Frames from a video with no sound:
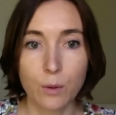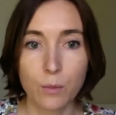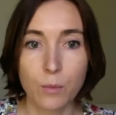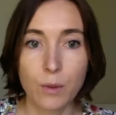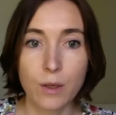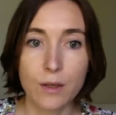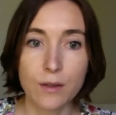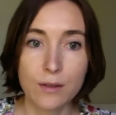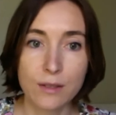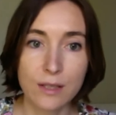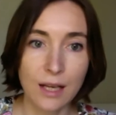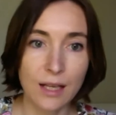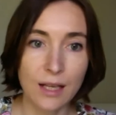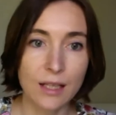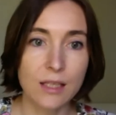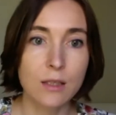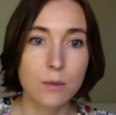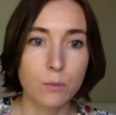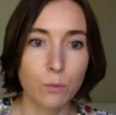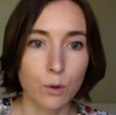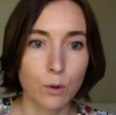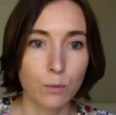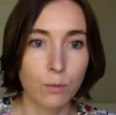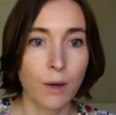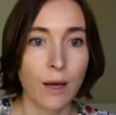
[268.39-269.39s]
because that's
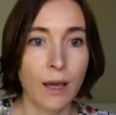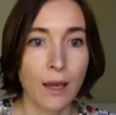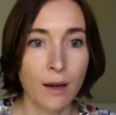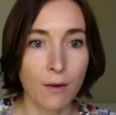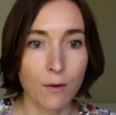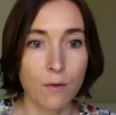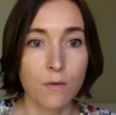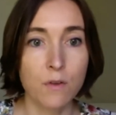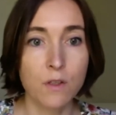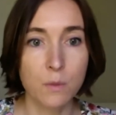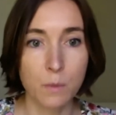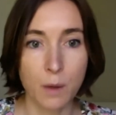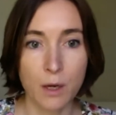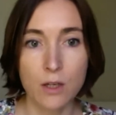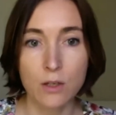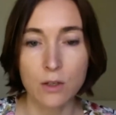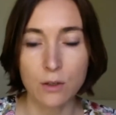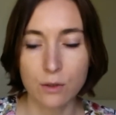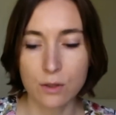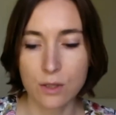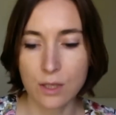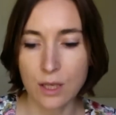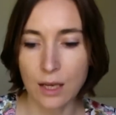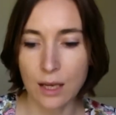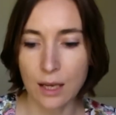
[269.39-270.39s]
what my area of
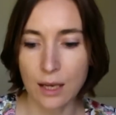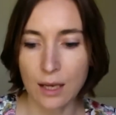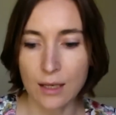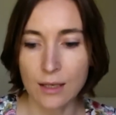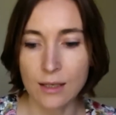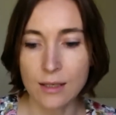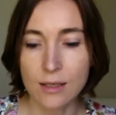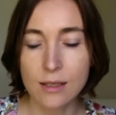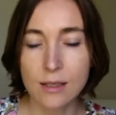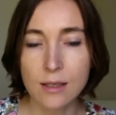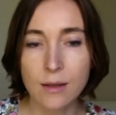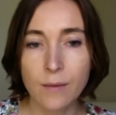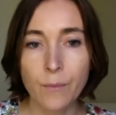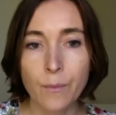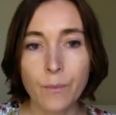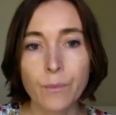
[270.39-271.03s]
specialty is,